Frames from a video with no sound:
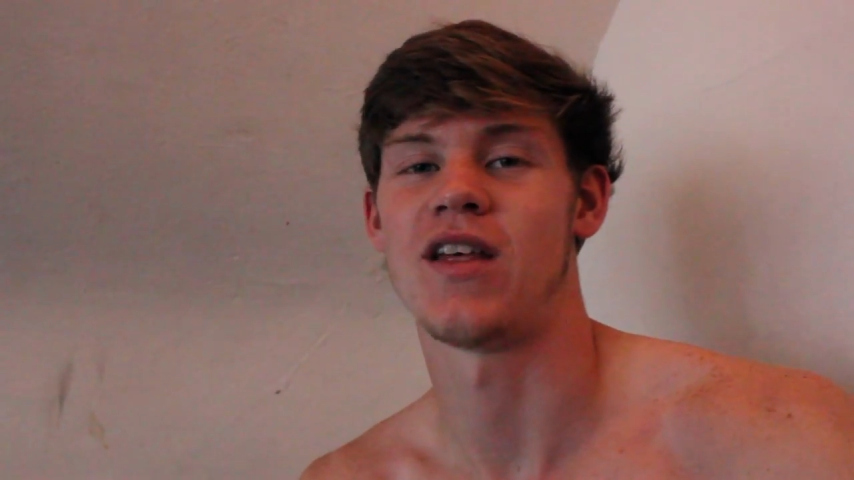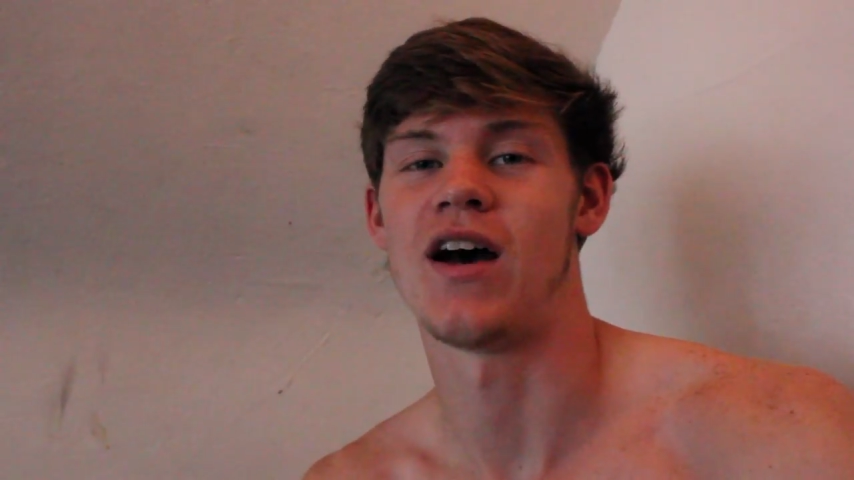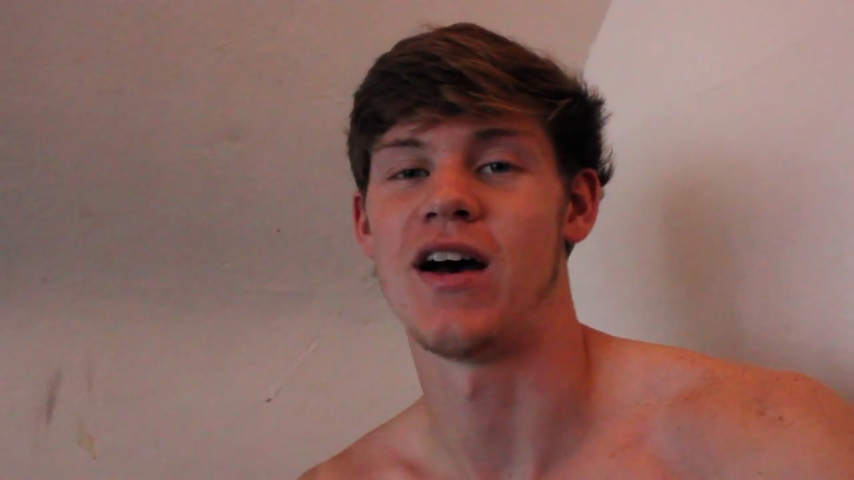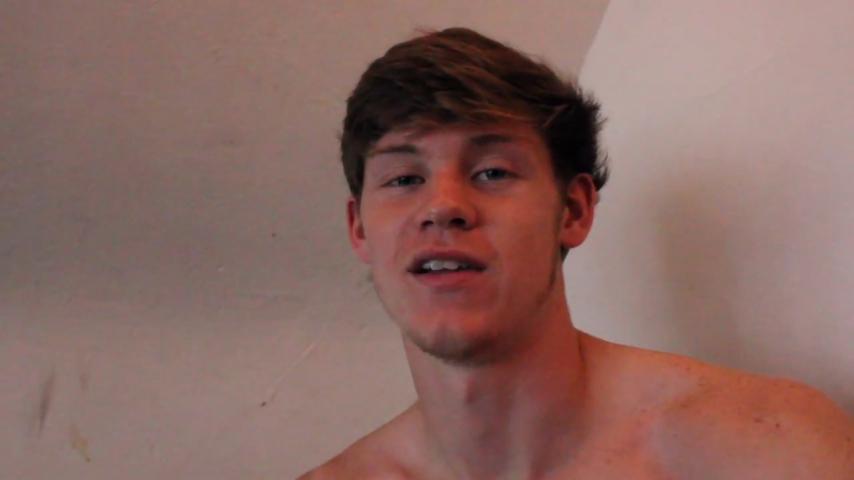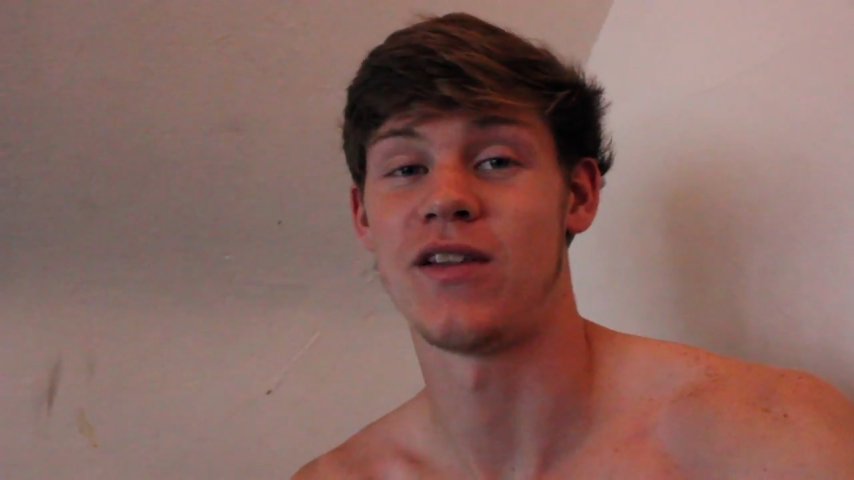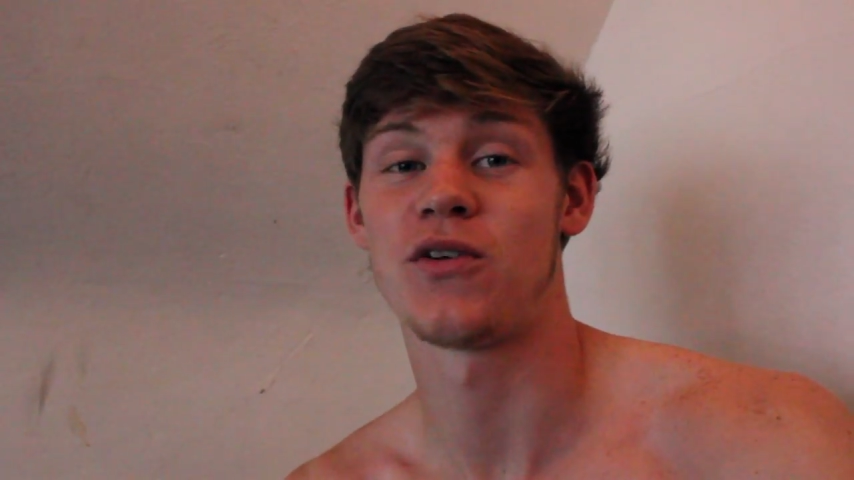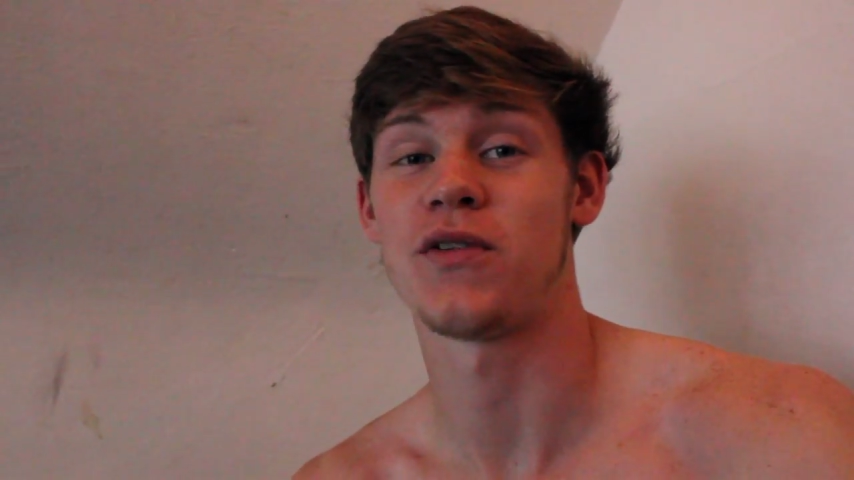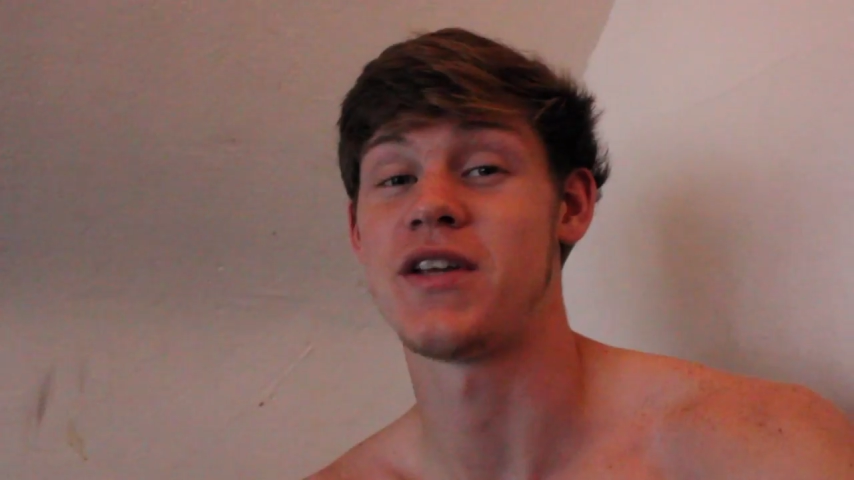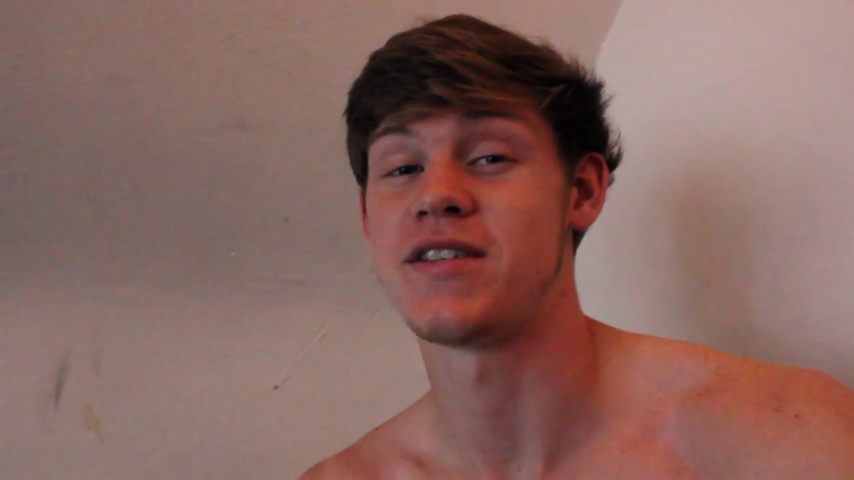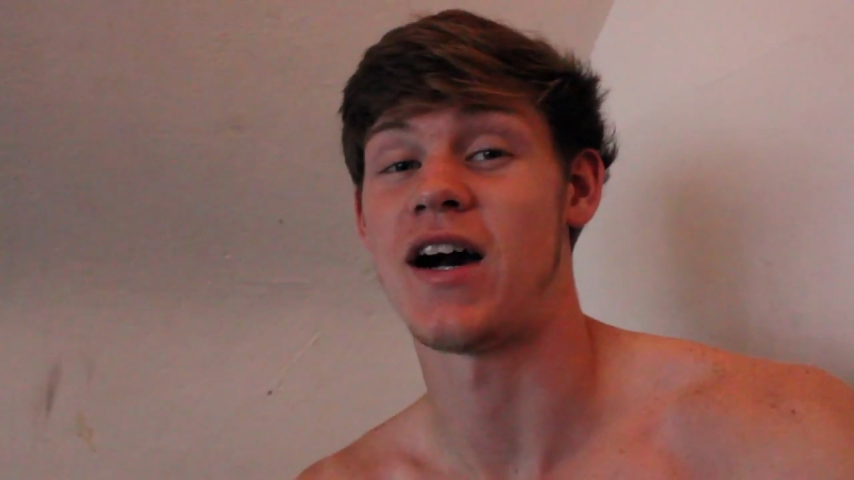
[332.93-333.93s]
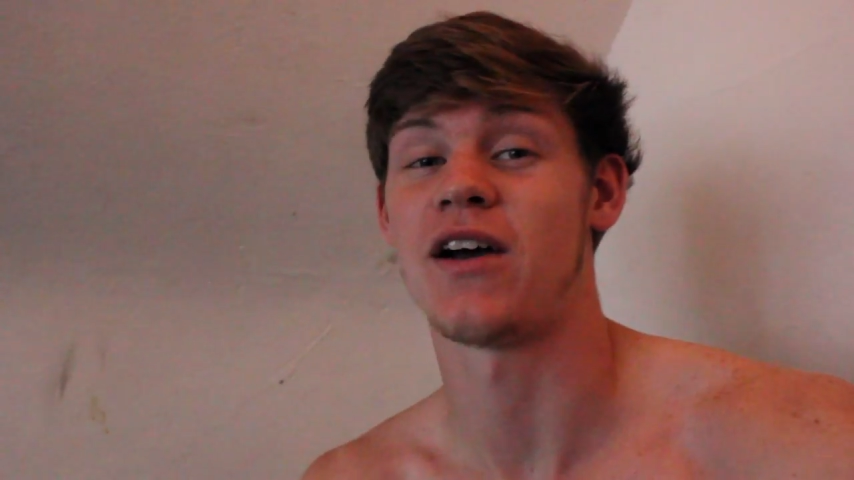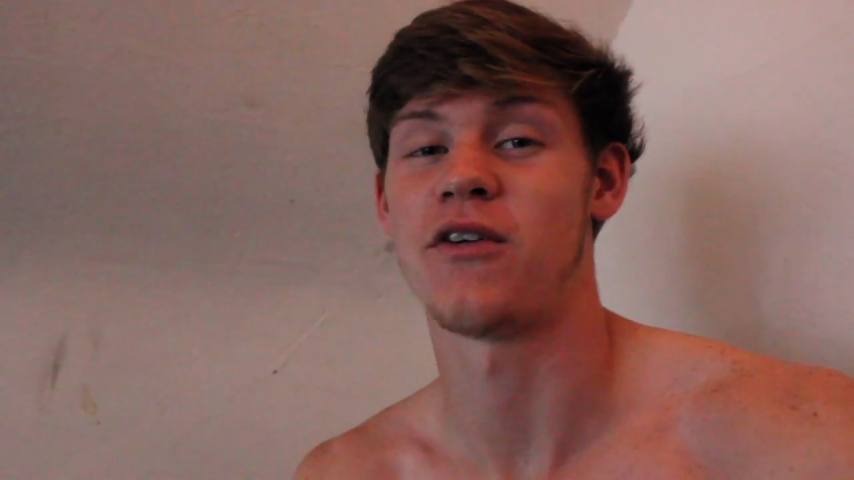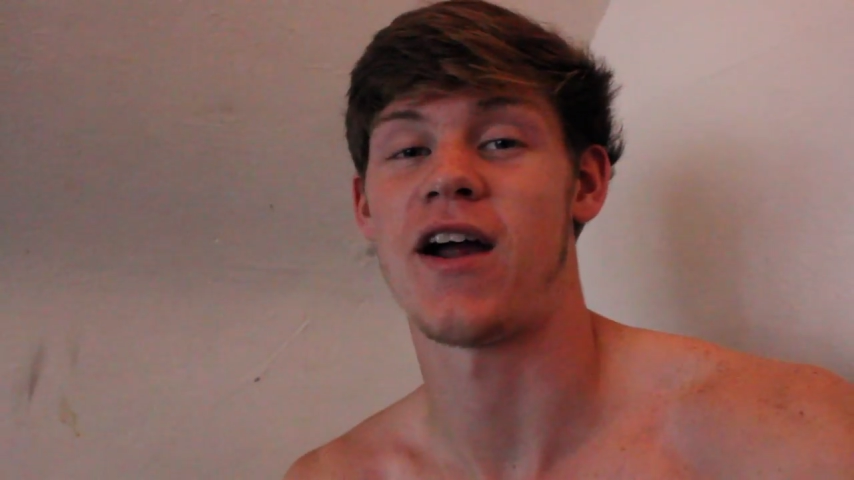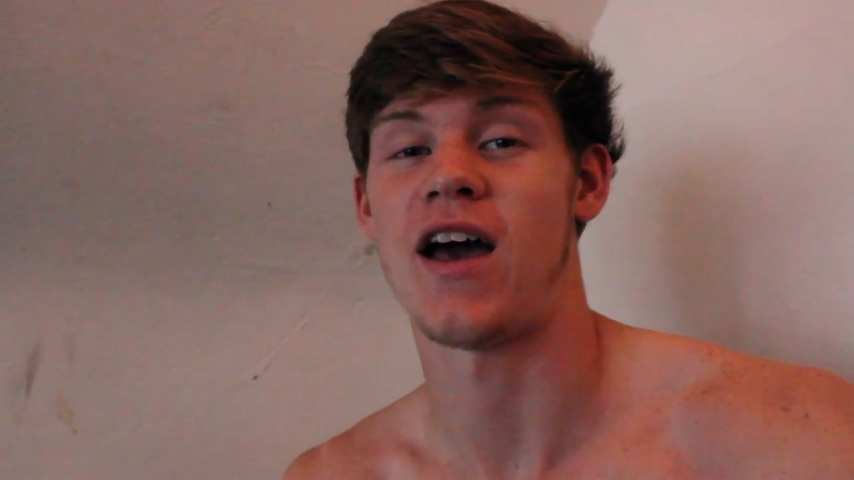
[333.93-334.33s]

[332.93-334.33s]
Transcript: Uh, literally died right